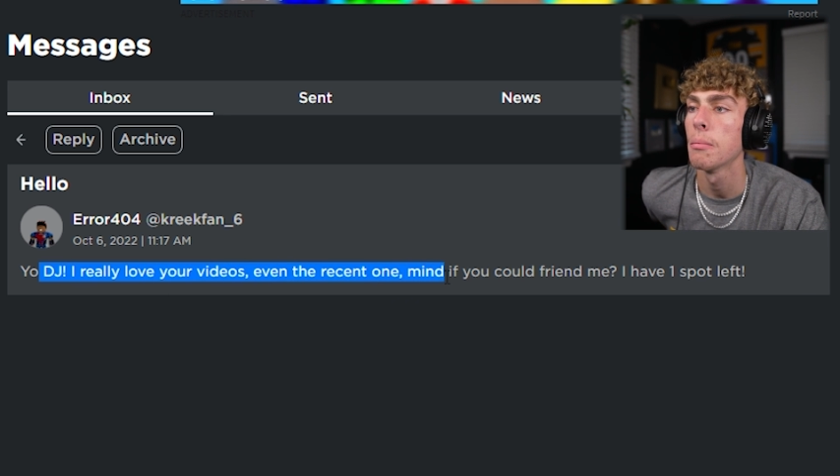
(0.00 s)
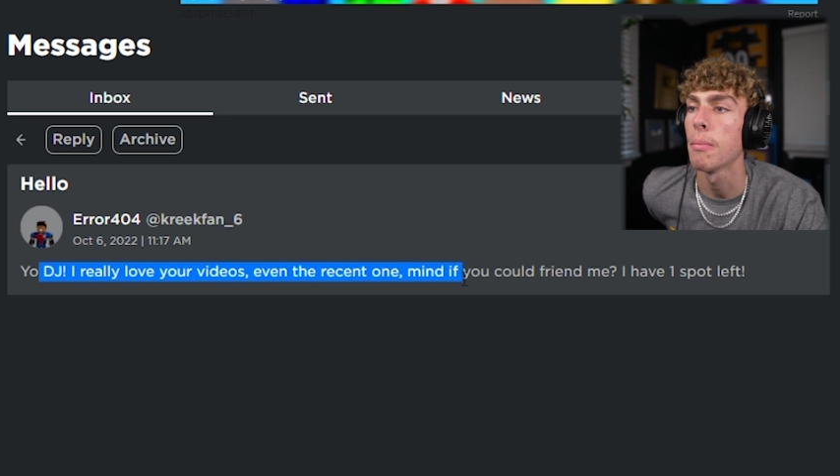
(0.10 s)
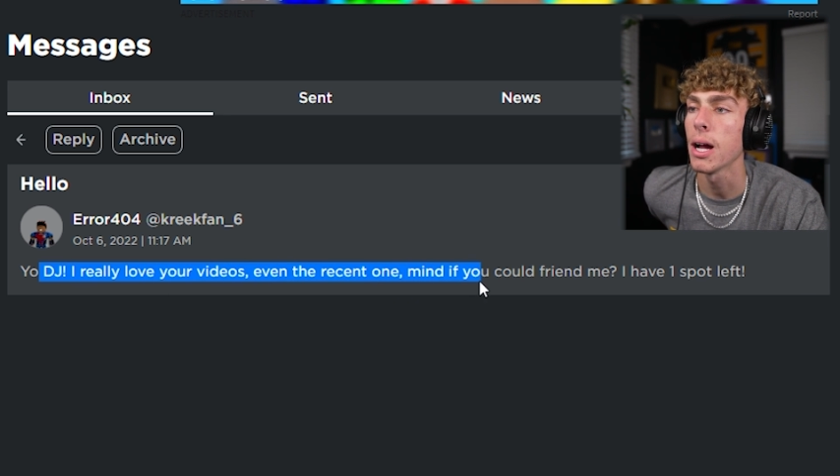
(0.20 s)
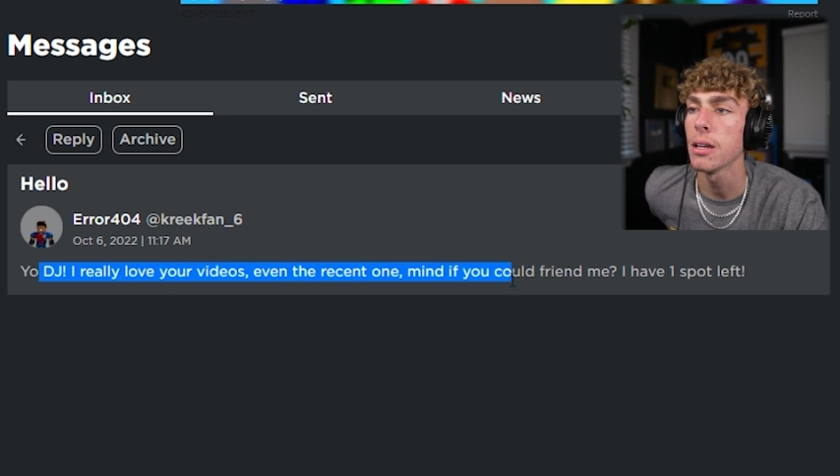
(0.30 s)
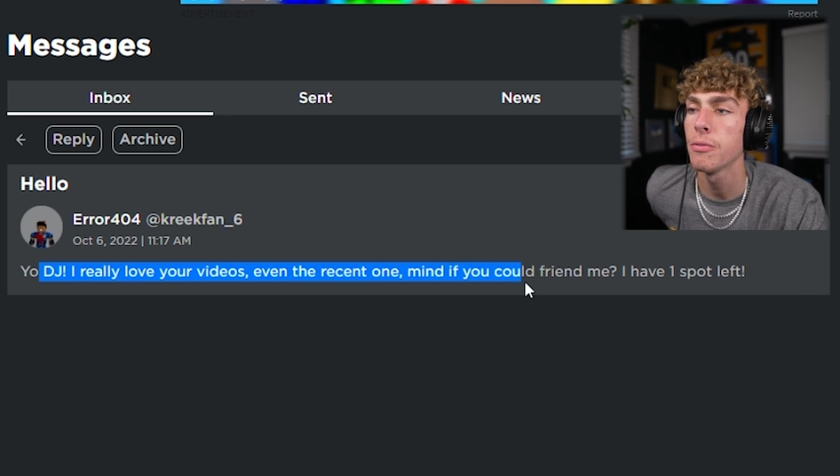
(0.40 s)

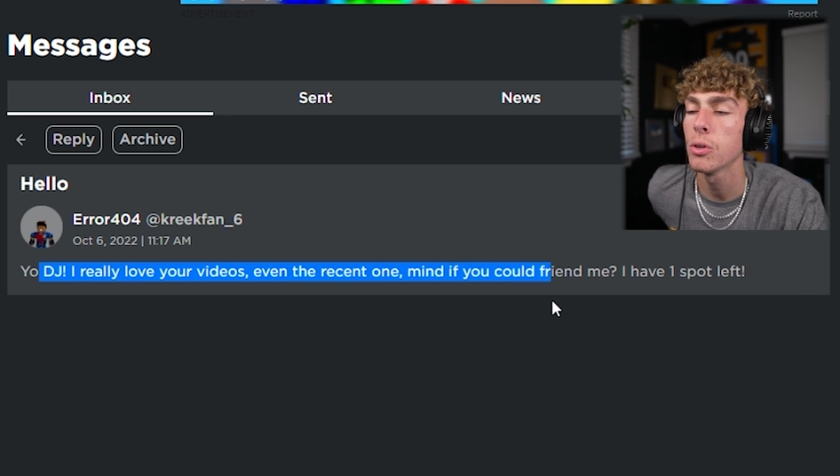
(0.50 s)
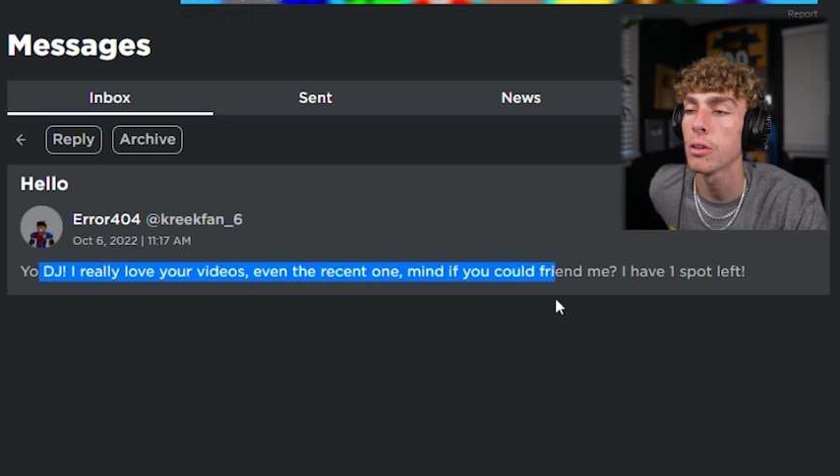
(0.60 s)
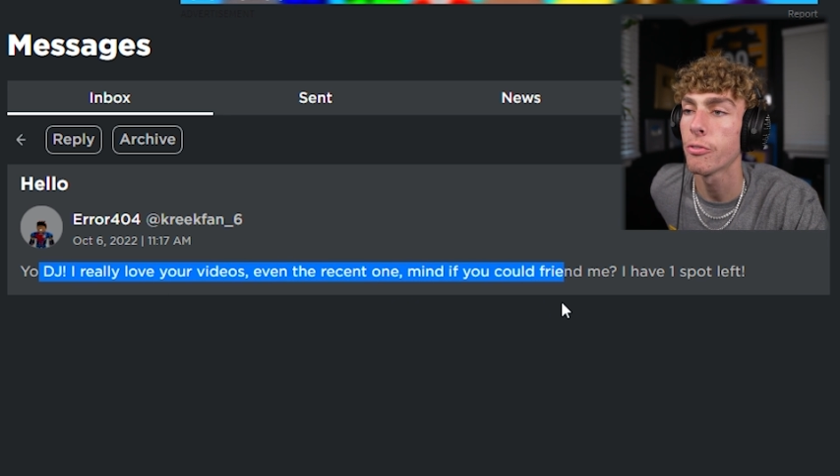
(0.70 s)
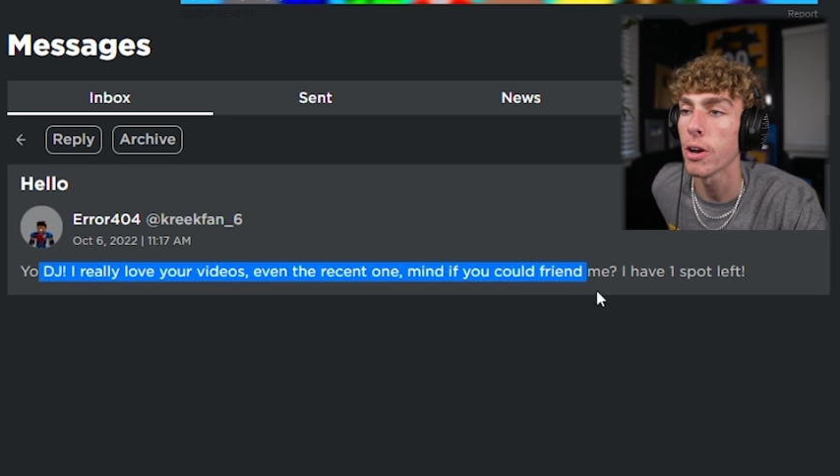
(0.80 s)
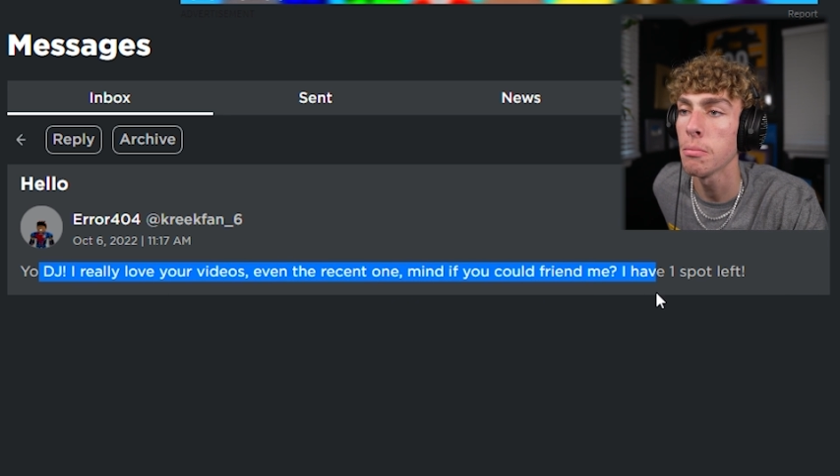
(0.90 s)
Mind if you
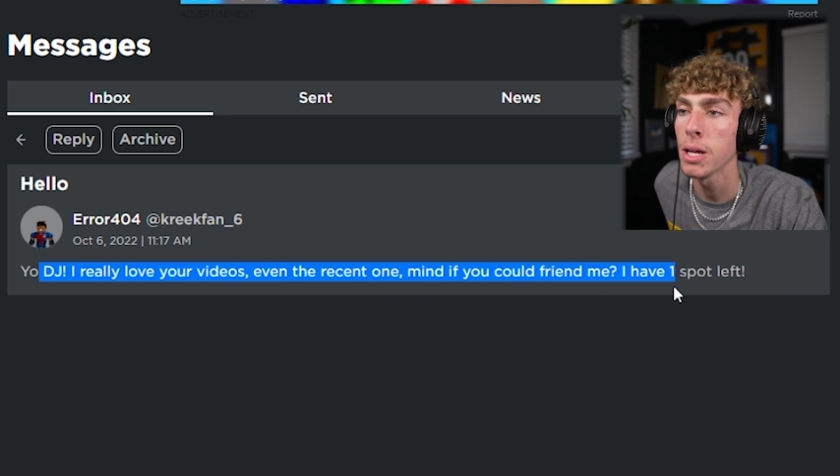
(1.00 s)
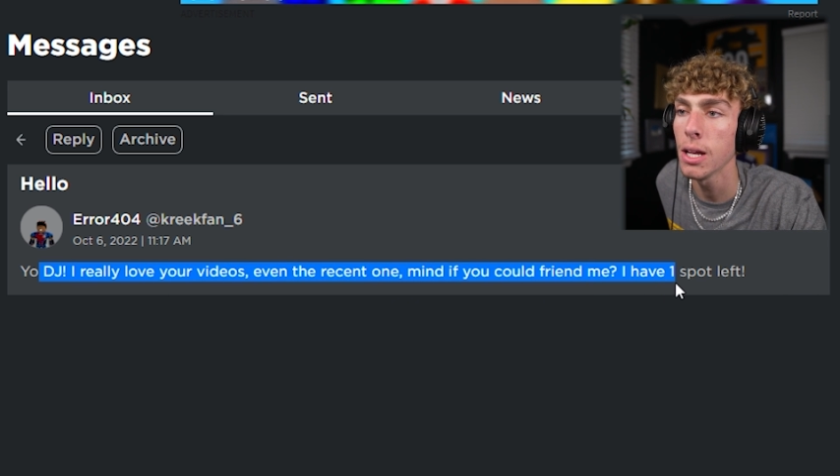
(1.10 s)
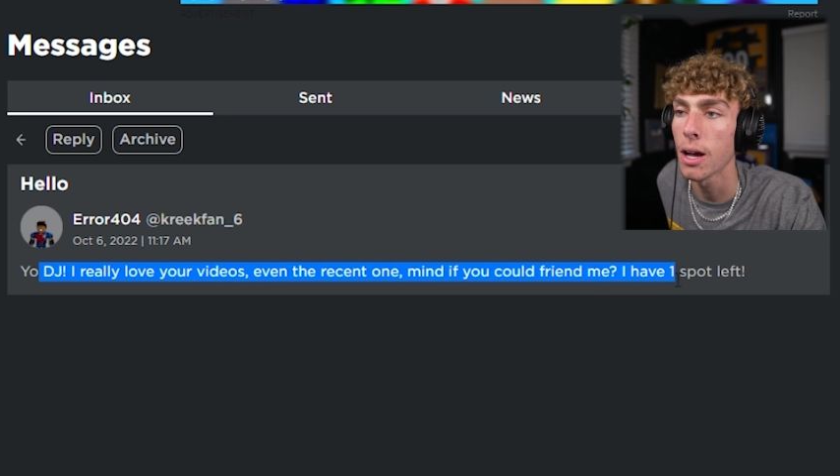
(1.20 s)
could friend me?